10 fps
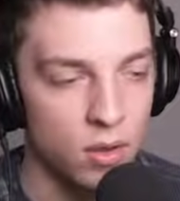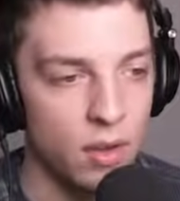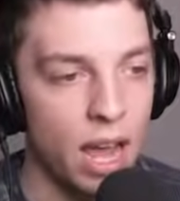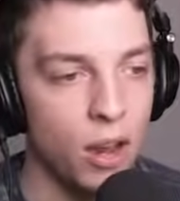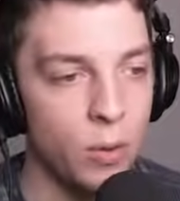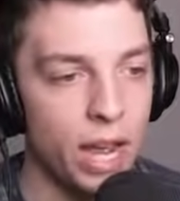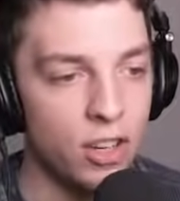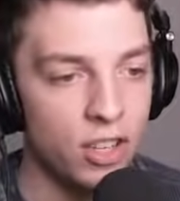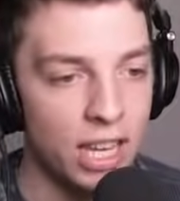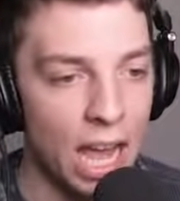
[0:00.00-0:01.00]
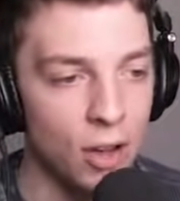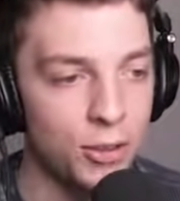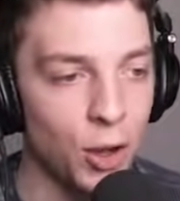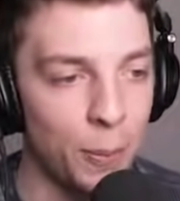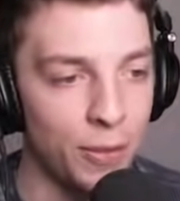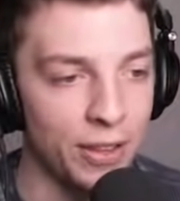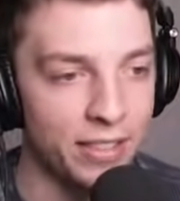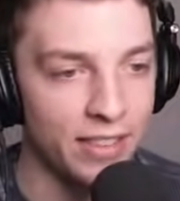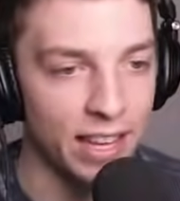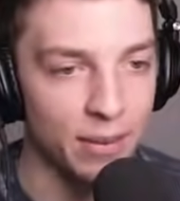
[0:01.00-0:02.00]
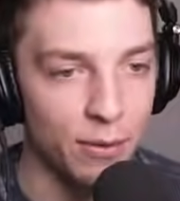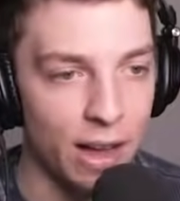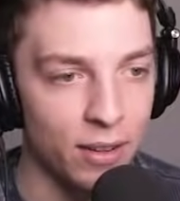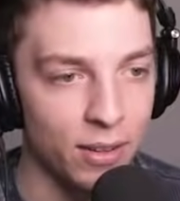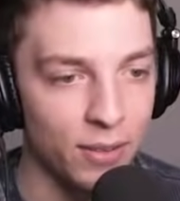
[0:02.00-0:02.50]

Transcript: So how do we actually get on top of this thing without